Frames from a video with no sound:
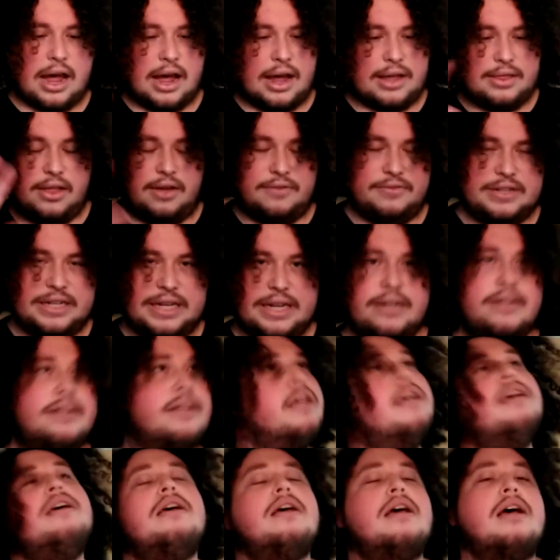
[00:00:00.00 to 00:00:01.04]
I loved it.
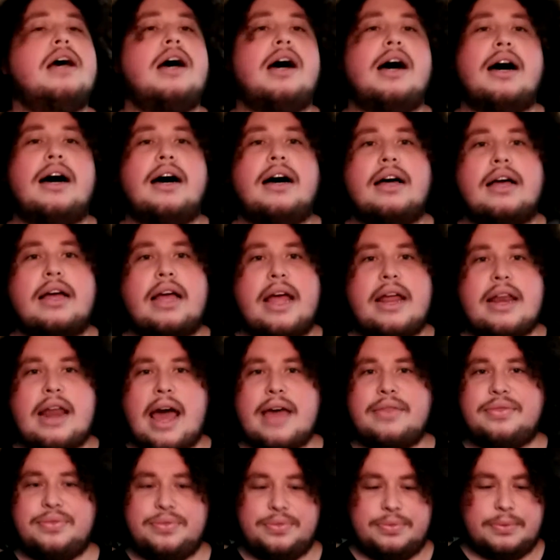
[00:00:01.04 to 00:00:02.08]

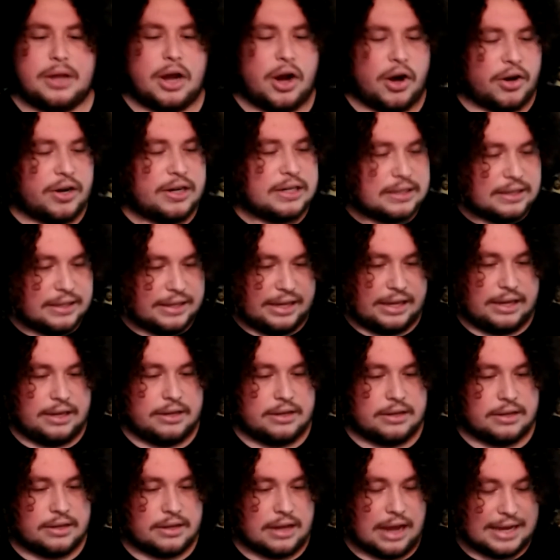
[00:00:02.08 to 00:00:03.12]
Currently,
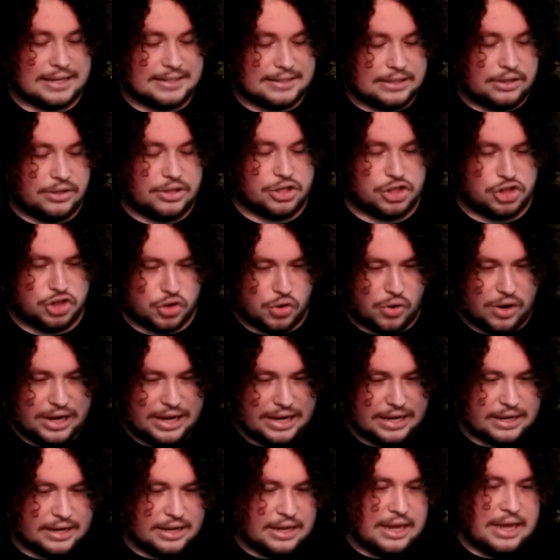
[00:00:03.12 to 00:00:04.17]
I still enjoy
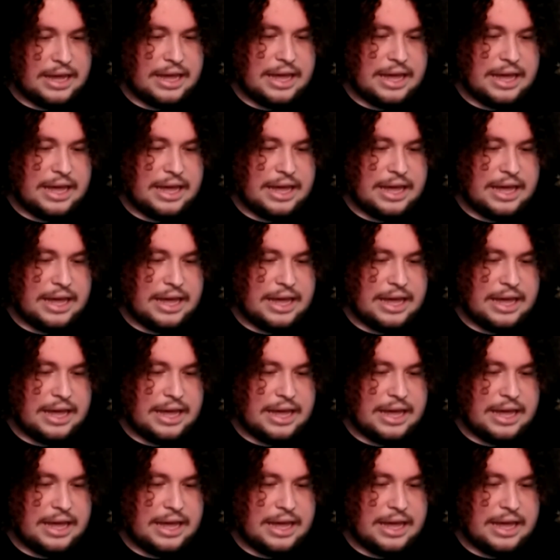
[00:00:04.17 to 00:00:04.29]
it.